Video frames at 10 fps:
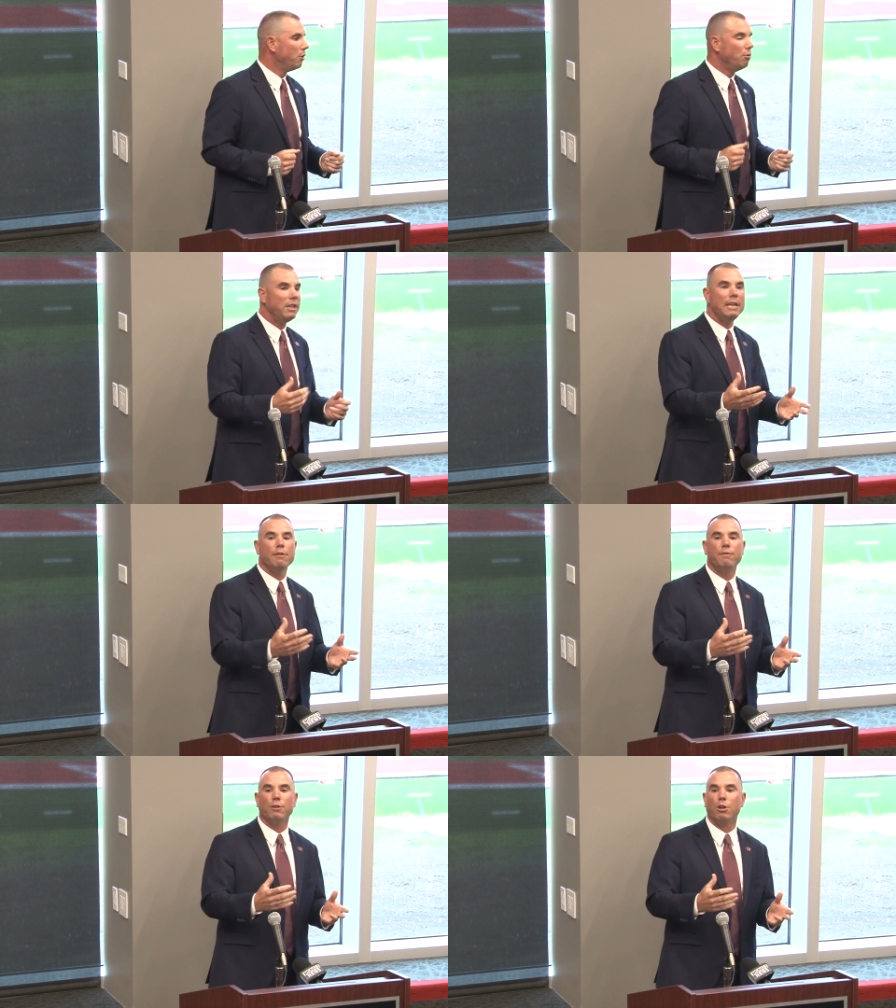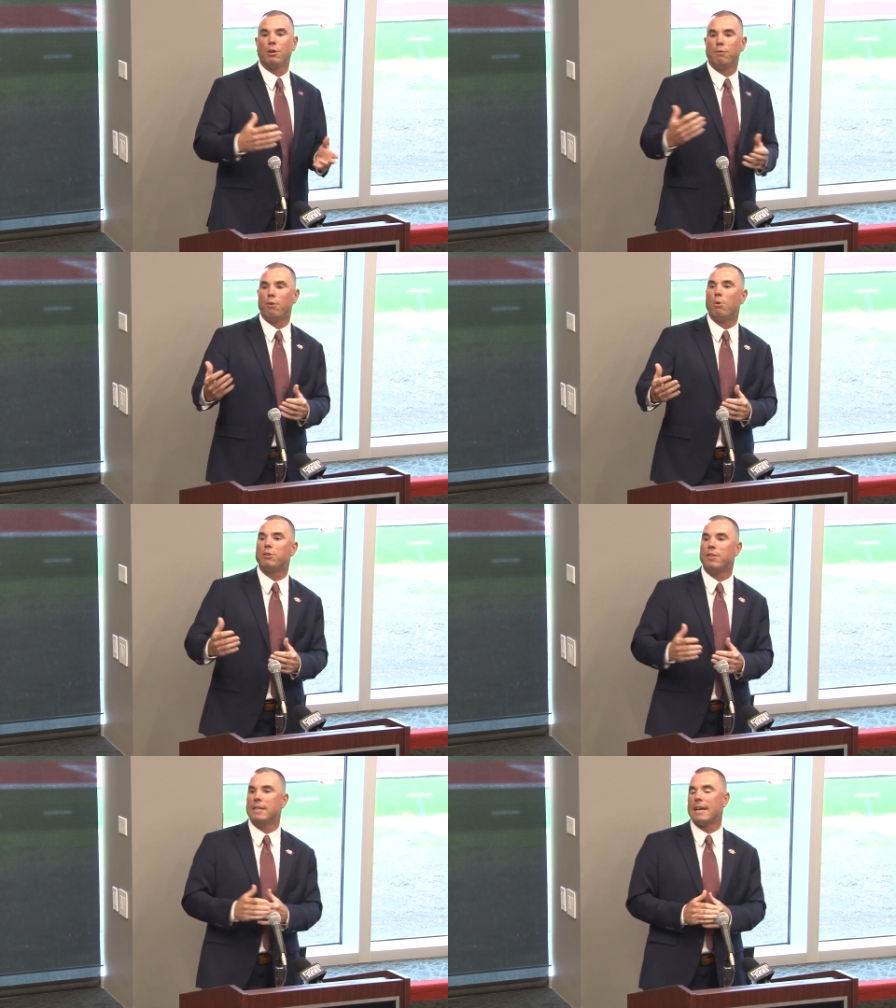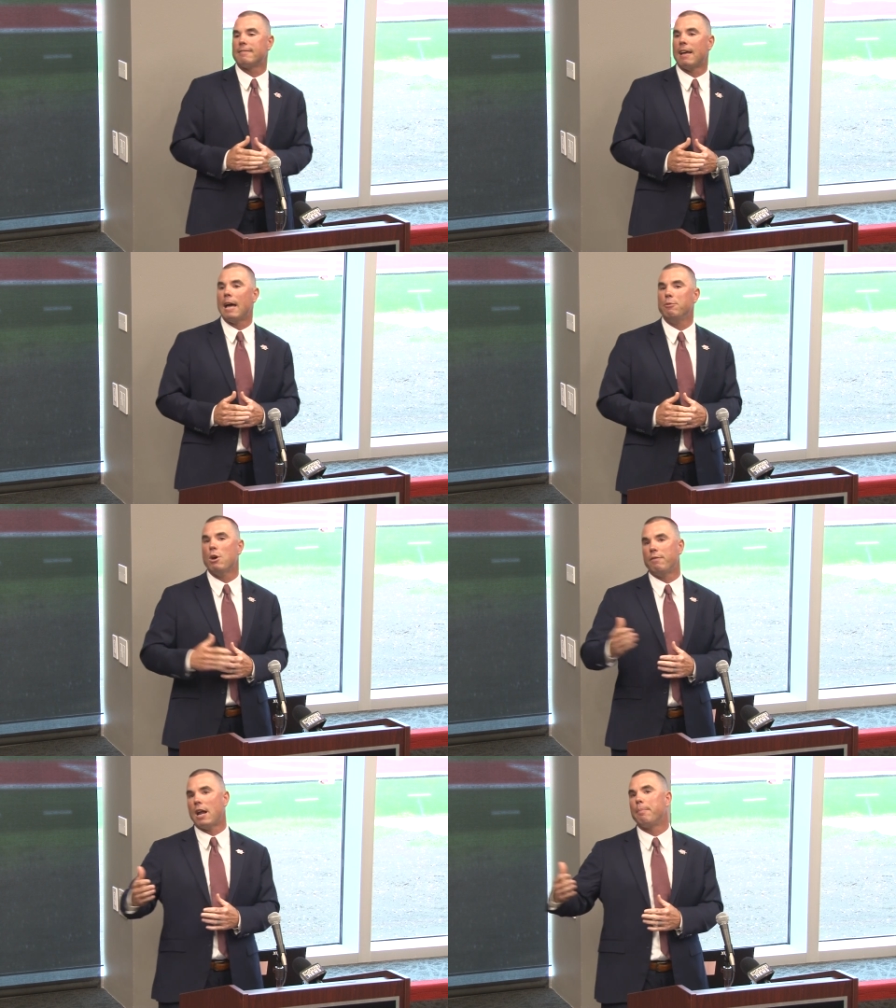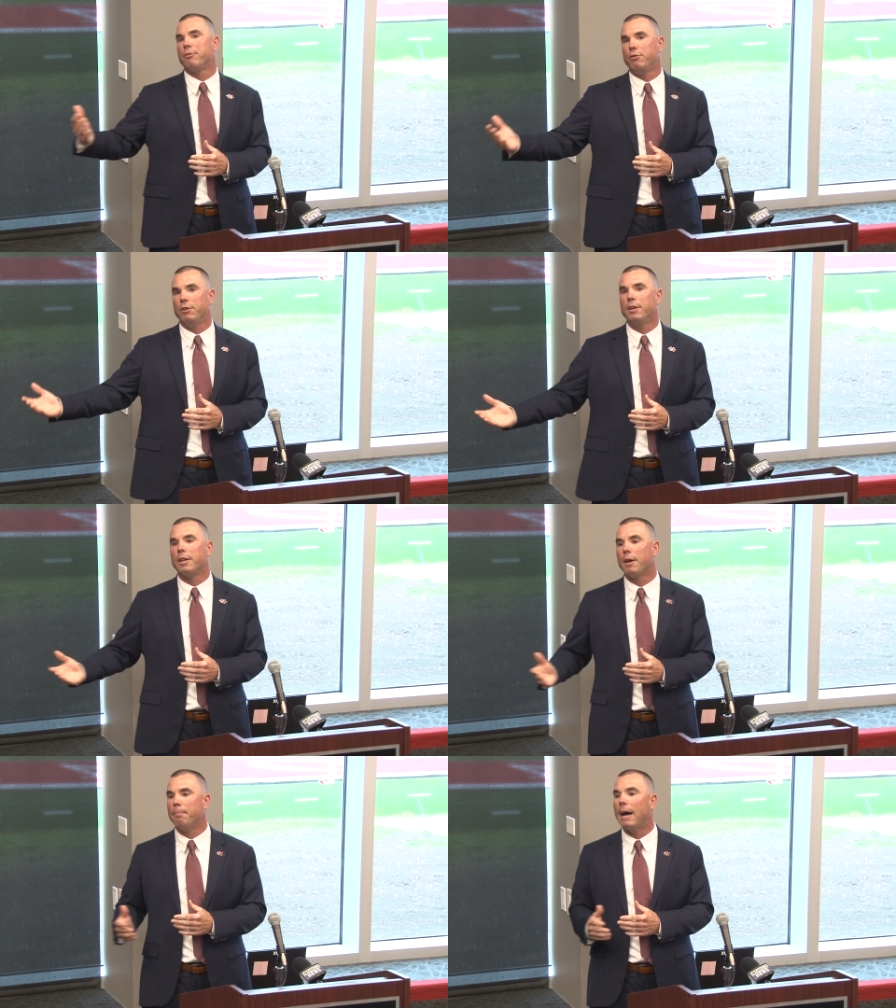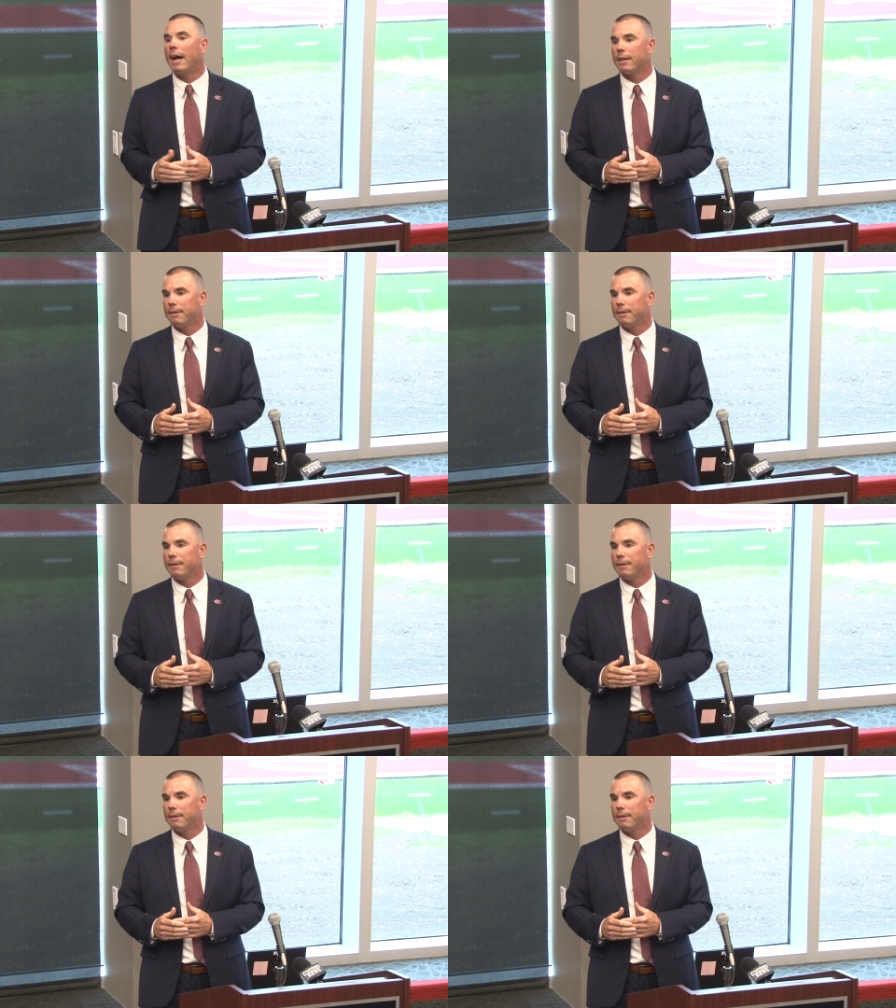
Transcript: You leave looking forward to the next time you have an opportunity to come back.